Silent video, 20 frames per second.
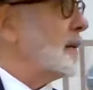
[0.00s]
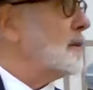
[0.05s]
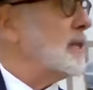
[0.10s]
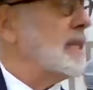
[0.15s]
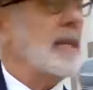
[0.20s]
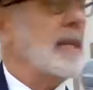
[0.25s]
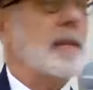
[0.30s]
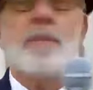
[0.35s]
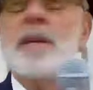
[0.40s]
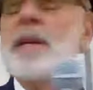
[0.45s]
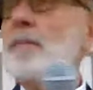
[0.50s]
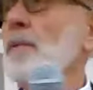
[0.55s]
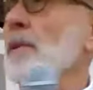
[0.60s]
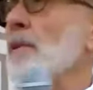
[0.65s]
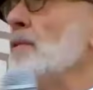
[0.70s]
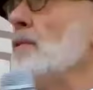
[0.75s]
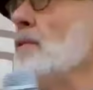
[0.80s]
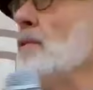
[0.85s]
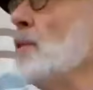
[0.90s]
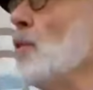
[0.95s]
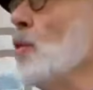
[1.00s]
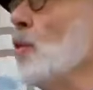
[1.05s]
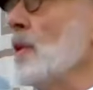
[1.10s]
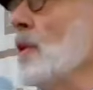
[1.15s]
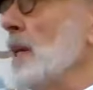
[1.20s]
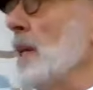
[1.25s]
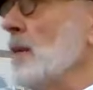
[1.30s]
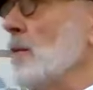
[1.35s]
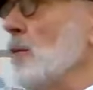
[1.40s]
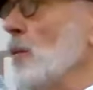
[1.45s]
You see people who
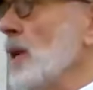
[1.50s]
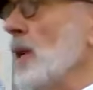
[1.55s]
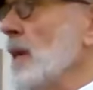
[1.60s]
talk that